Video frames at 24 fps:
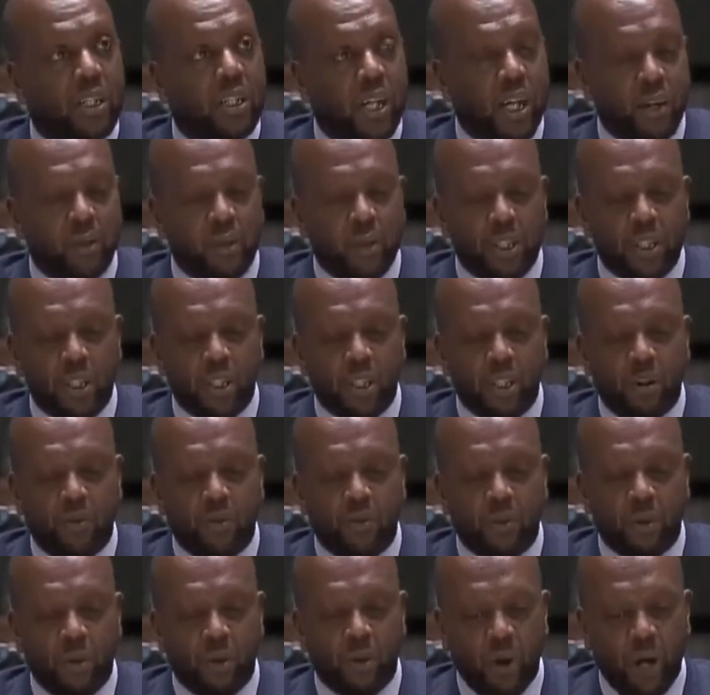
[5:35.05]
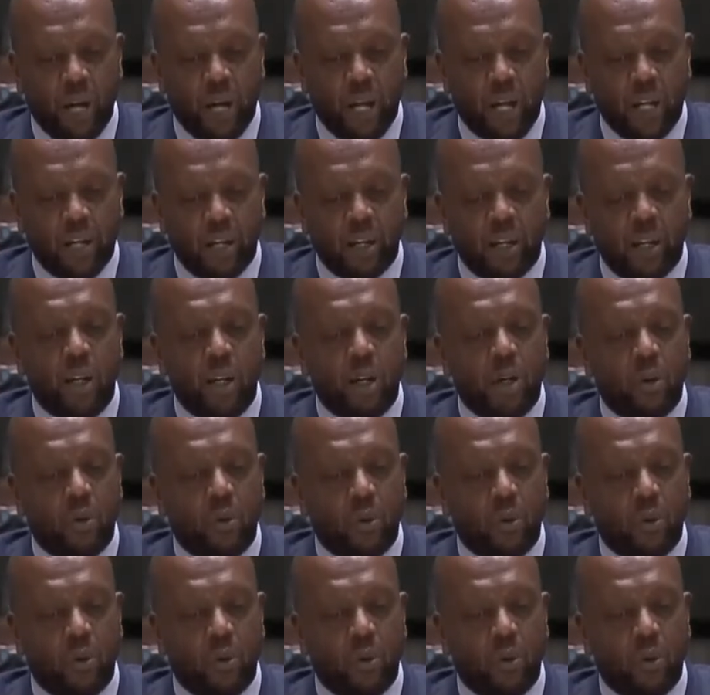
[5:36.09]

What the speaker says: integrity of Ukraine